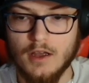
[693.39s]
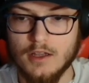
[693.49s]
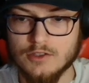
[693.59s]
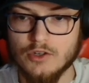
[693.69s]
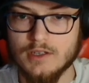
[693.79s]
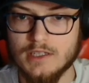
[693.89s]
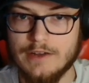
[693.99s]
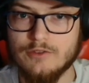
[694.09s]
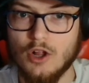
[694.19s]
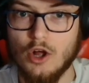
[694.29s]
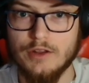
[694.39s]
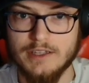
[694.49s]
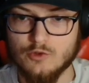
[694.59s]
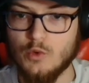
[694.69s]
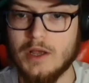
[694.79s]
a certain level on
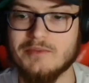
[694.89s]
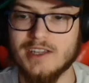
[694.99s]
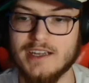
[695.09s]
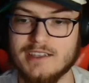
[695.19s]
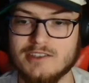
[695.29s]
this website.